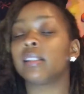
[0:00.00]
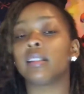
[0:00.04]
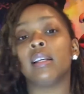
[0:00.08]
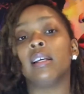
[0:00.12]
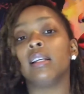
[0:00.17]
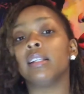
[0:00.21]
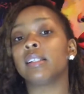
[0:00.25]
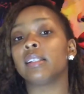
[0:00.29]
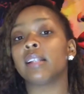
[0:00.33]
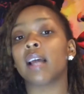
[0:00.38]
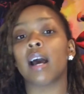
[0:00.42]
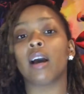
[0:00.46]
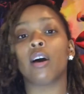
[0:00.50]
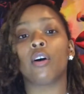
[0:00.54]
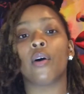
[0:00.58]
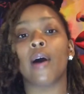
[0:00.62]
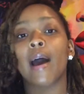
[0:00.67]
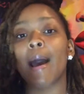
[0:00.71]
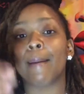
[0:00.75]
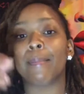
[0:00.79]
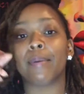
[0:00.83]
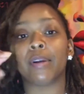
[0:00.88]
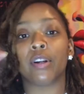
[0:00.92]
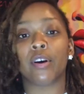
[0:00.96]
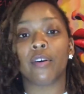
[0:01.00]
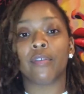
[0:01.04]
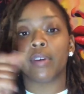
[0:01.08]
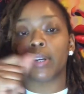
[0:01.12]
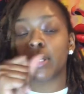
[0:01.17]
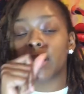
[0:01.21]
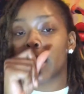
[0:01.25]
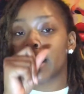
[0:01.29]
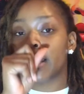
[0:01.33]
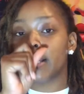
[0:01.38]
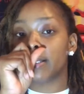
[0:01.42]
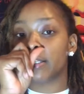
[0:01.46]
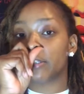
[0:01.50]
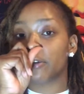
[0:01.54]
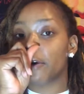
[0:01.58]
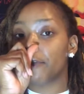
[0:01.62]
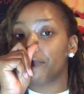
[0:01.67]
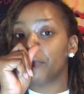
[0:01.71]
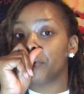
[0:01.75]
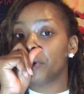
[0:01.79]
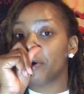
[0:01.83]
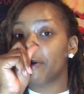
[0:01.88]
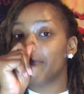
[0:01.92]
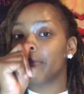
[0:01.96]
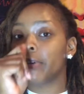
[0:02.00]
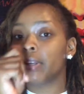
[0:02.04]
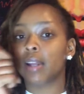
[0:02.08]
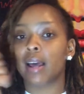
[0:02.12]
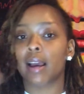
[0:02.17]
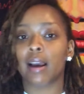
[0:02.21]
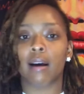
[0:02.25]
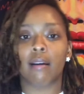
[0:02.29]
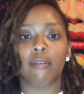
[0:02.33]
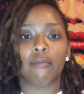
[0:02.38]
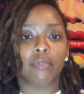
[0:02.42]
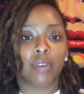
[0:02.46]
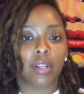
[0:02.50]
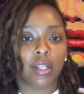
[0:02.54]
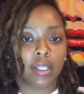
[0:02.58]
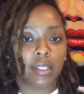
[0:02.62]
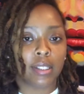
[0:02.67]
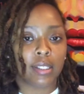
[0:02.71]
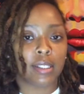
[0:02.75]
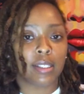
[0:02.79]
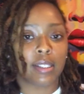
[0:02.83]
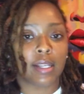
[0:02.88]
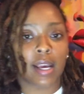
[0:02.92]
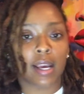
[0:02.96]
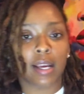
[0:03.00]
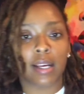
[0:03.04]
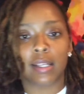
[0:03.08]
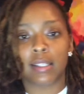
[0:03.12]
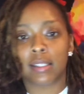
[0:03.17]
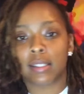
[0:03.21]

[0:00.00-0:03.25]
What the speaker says: it's not going to happen overnight. So if you don't feel like I'm feeling it today,